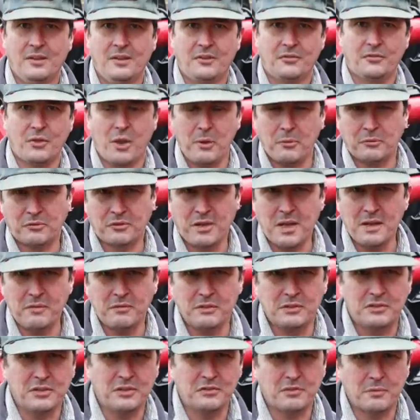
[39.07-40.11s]
So I was kind of
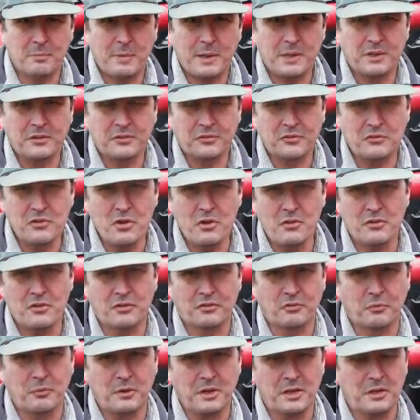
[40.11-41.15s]
anticipating snow
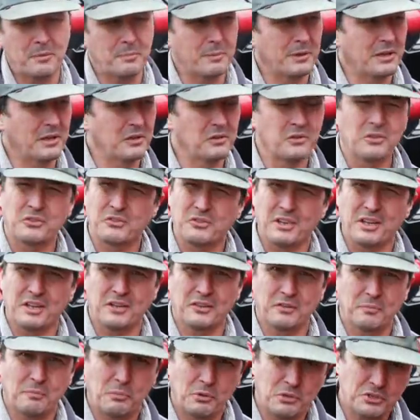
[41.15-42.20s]
this week, but it looks like
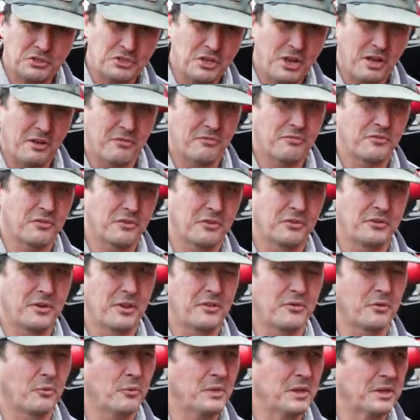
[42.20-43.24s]
it's pushed off for
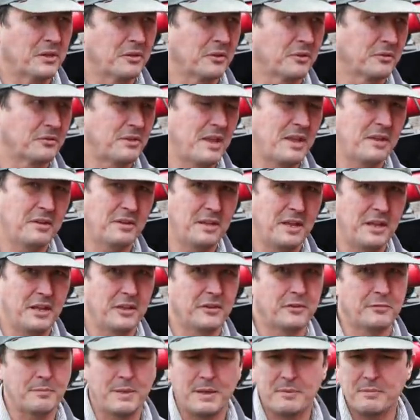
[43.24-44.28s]
another week or 10
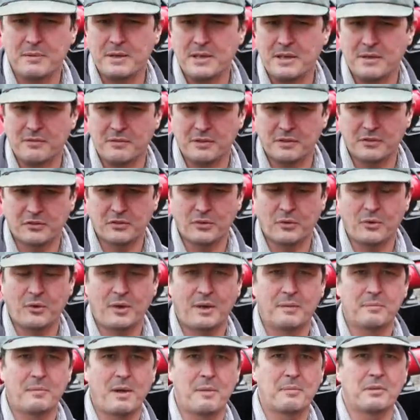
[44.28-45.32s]
days maybe even. So
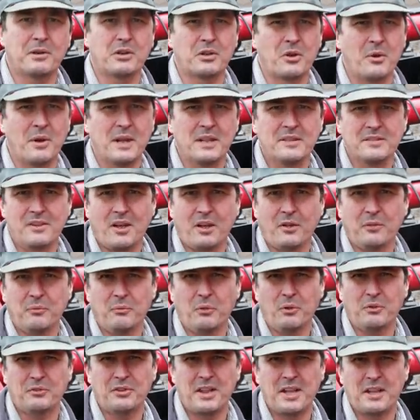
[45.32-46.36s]
I'm, I'm going to go ahead and I'll,
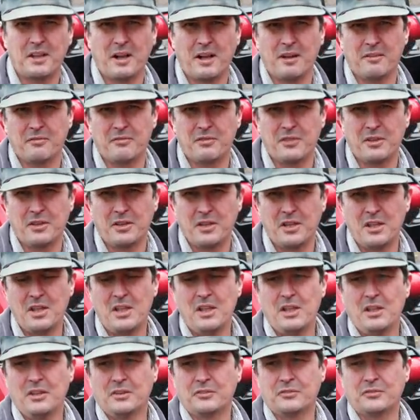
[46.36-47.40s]
we'll take off the
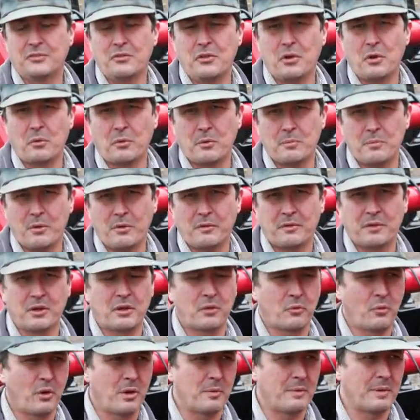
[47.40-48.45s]
snow removing
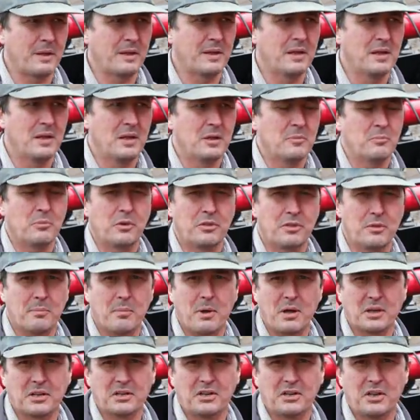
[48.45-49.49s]
equipment, put the
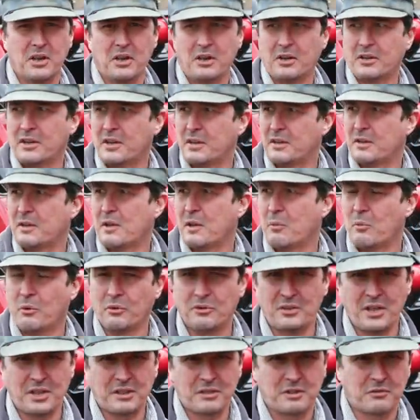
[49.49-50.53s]
bucket on and, and, we'll
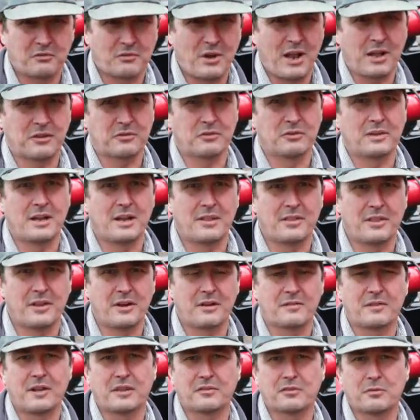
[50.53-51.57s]
take the tractor down there.
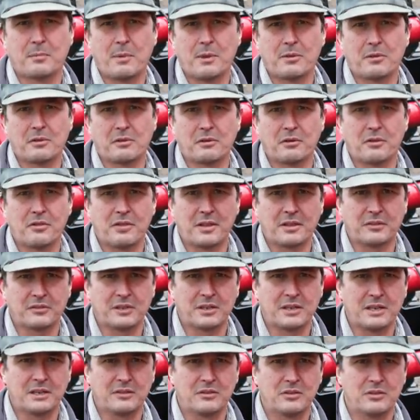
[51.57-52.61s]
I've got some other little things I
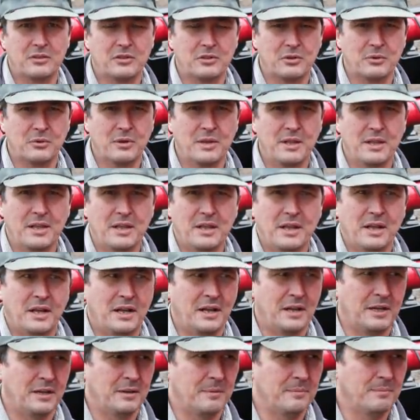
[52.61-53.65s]
need to do.
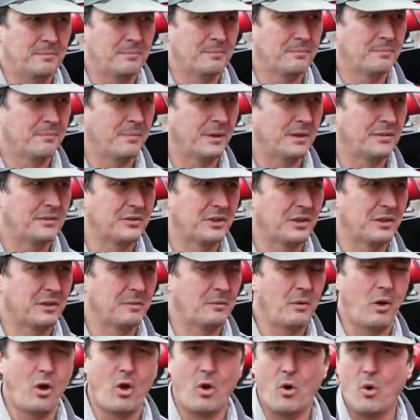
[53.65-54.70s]
Um, but uh,
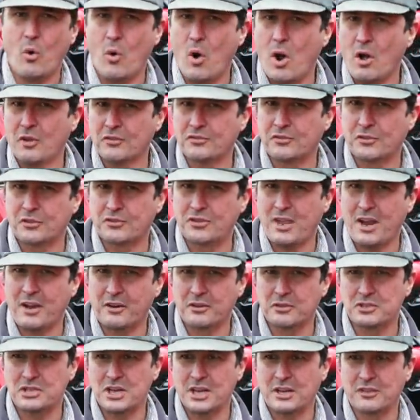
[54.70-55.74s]
oh, also
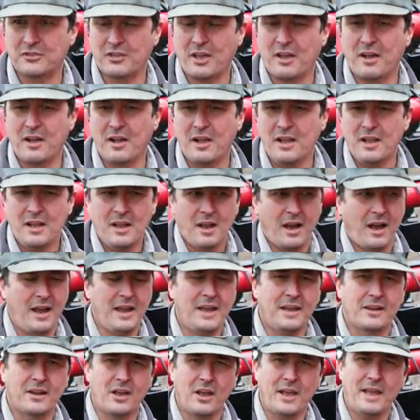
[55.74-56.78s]
tire chains. I, I
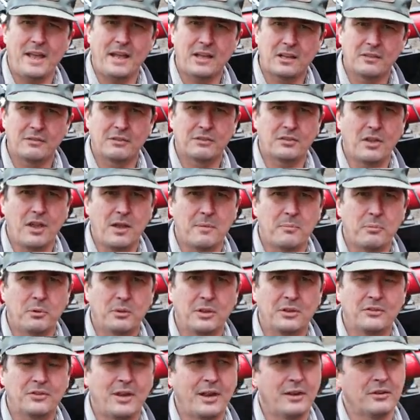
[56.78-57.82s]
had a heck of a time
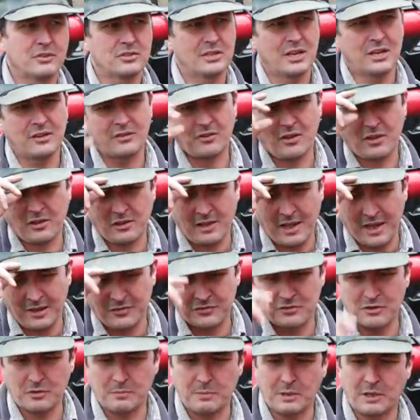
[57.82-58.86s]
putting tire chains on
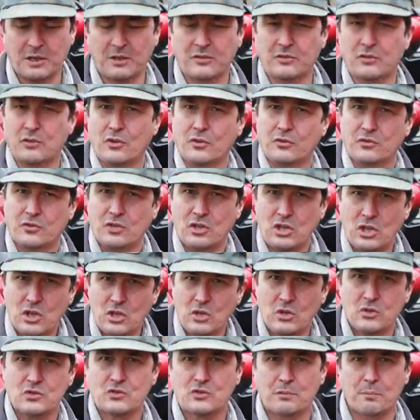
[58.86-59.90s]
last year because of those
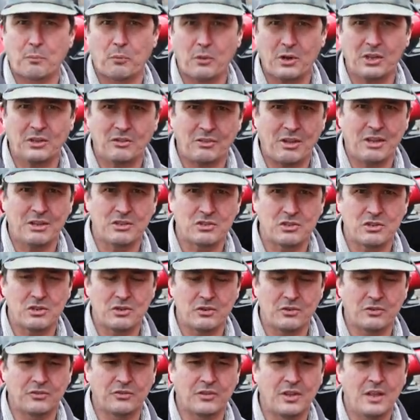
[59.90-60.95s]
huge spring
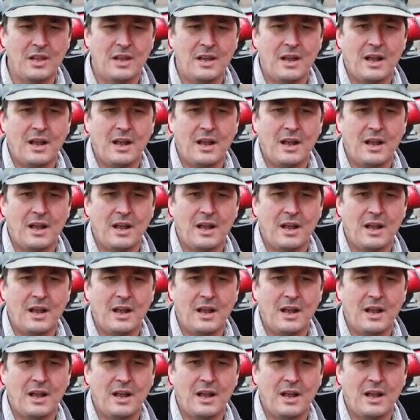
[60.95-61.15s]
tensioners.